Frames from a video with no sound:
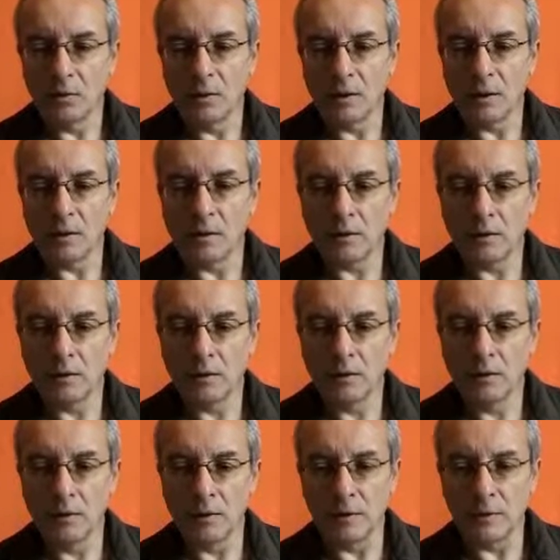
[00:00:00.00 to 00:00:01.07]
where
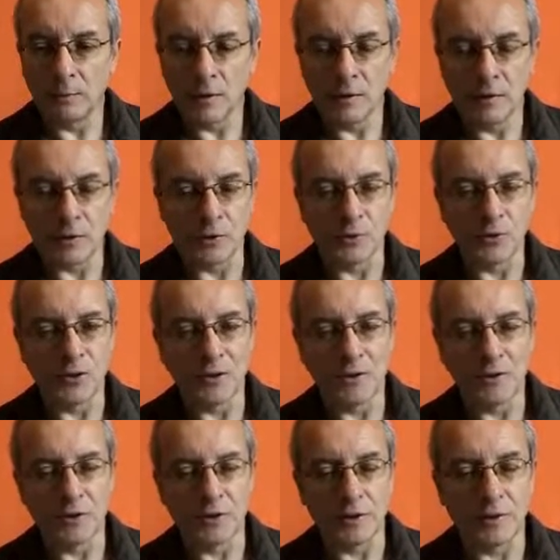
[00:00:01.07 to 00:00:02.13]
the spiritual
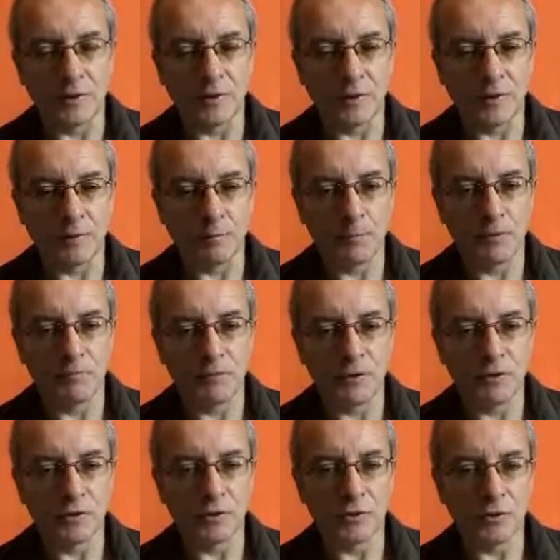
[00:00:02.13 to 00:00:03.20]
teachings have been
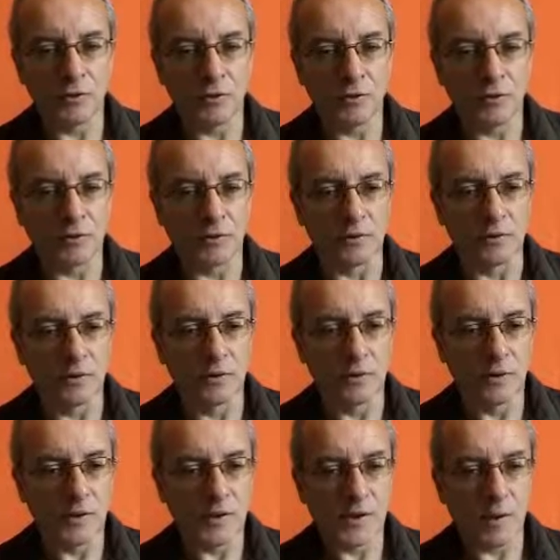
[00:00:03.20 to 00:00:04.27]
reduced to
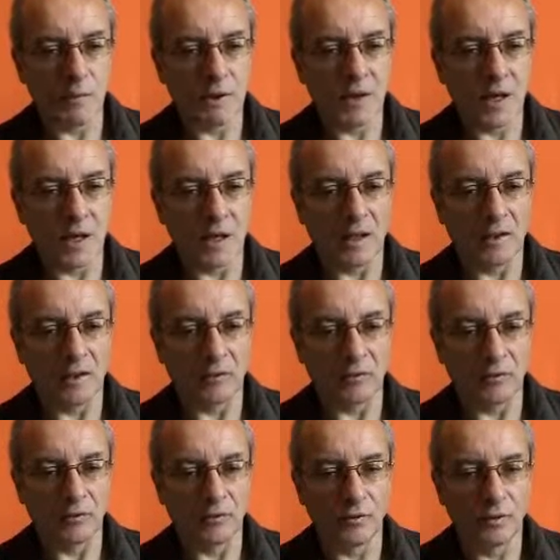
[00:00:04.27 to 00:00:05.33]
some kind
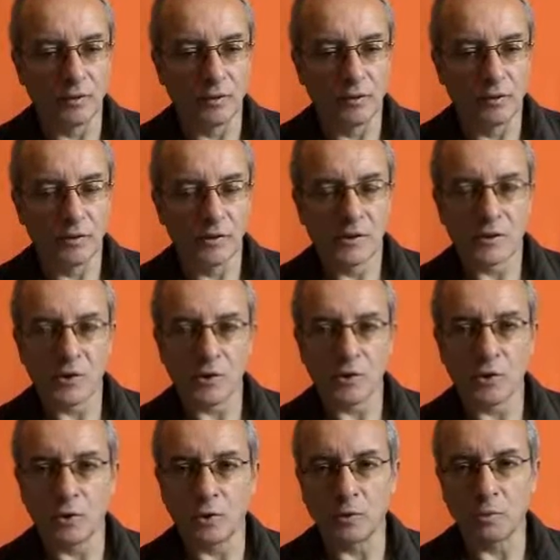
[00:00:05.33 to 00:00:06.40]
of
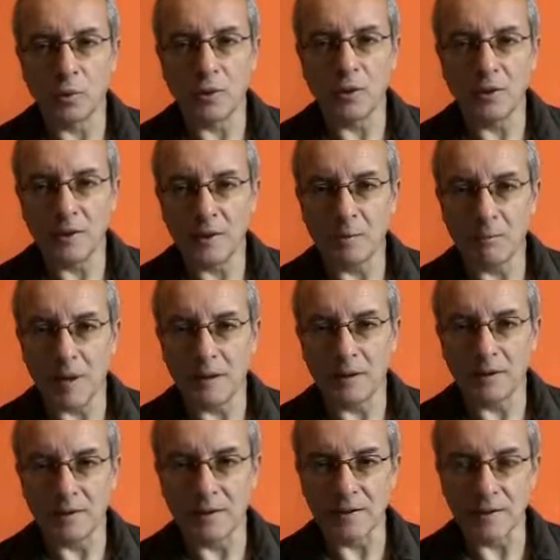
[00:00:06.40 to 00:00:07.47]
social bonding
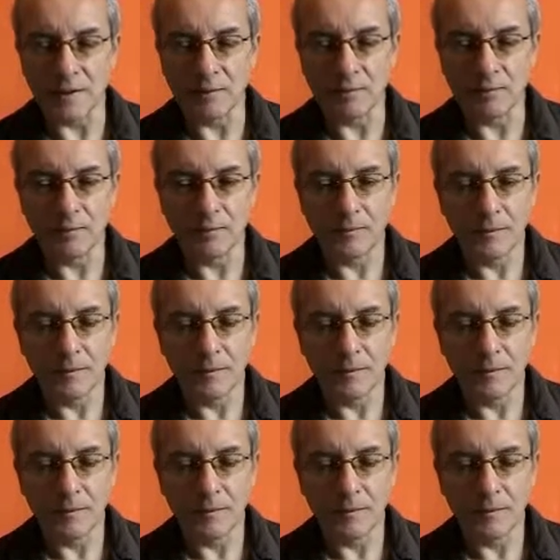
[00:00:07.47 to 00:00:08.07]
mechanism.